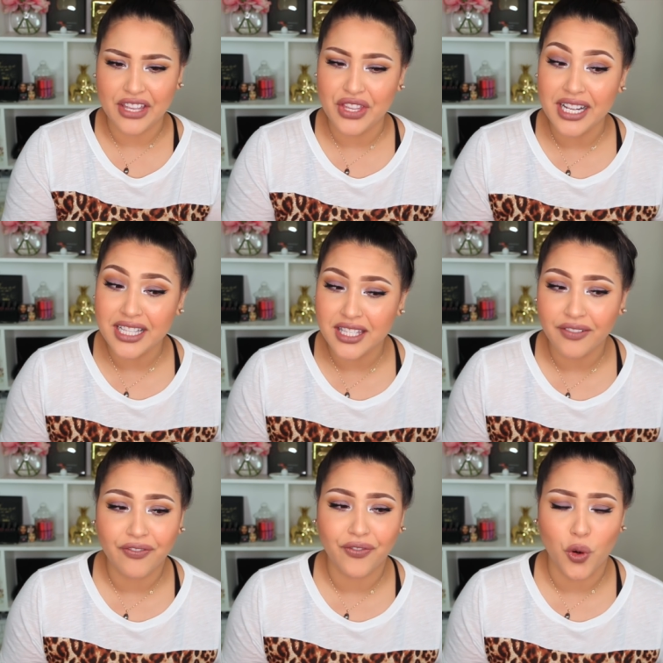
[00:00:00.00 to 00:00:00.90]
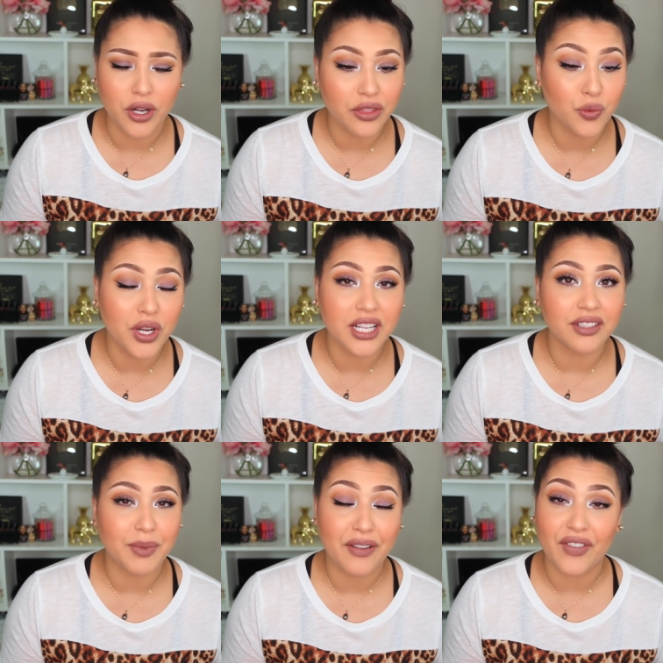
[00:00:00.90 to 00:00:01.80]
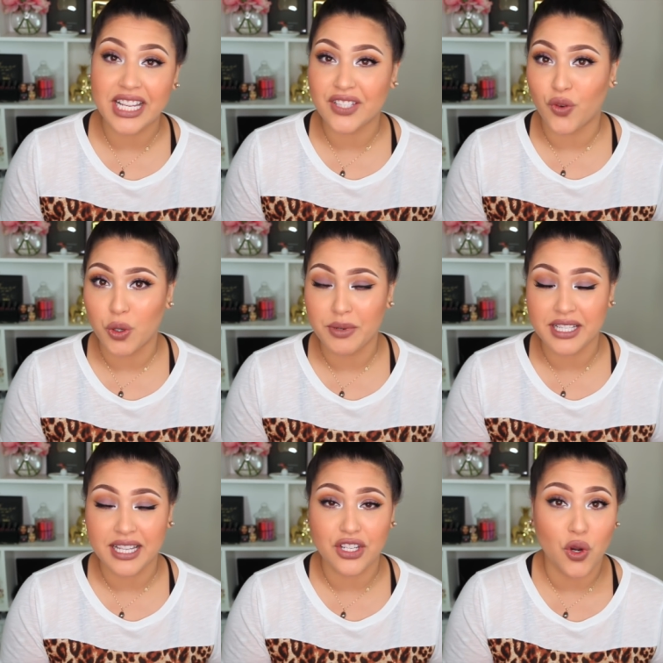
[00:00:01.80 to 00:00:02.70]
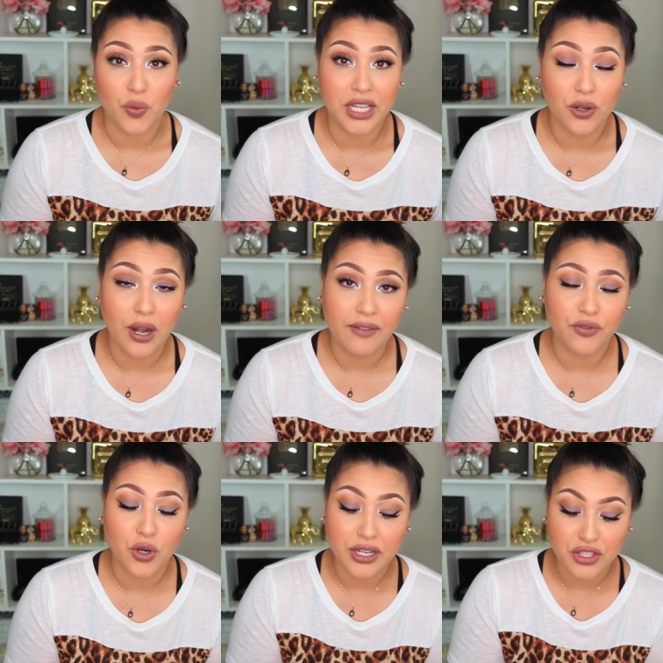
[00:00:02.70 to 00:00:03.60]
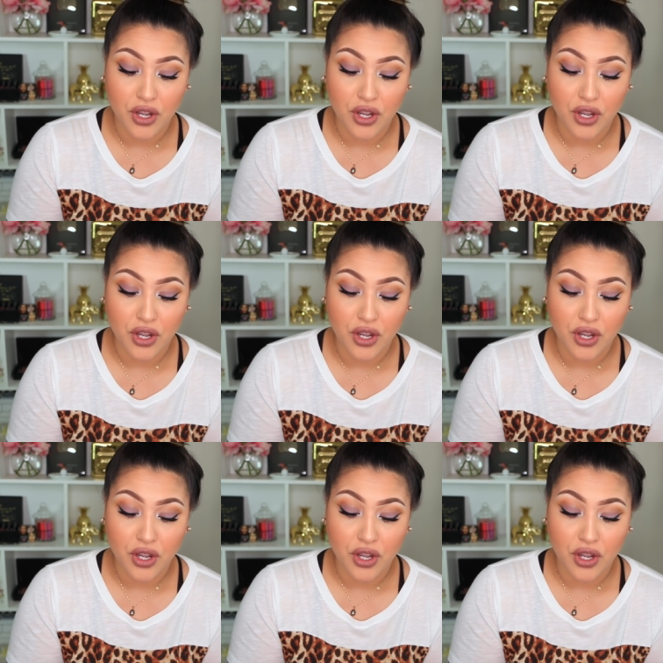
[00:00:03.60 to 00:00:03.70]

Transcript: I think it's the fourth one, my Vice 4 because I don't really grab for it,